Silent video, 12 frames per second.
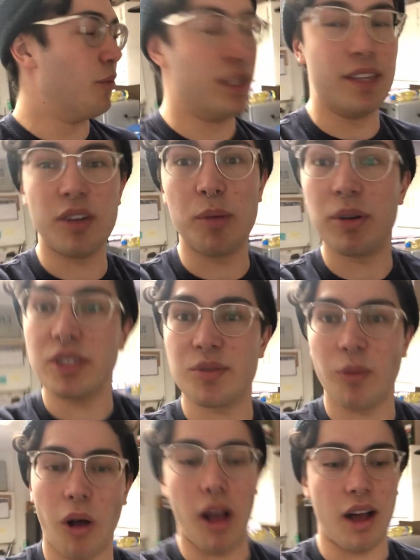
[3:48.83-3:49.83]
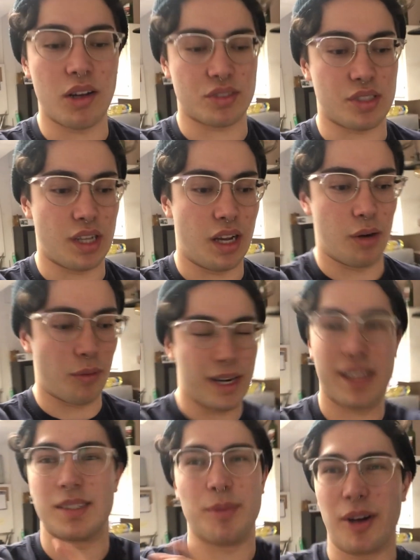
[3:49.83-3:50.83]
we live in a pretty small house right
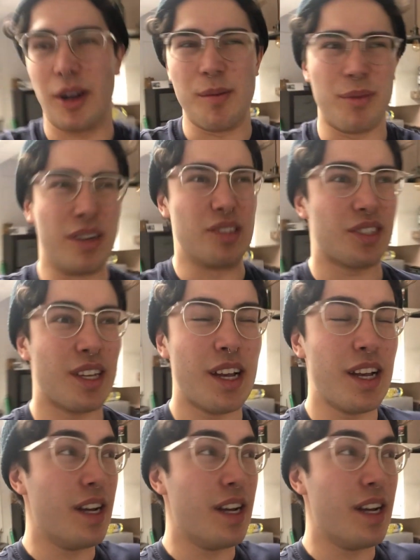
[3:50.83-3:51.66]
next to my grandparents.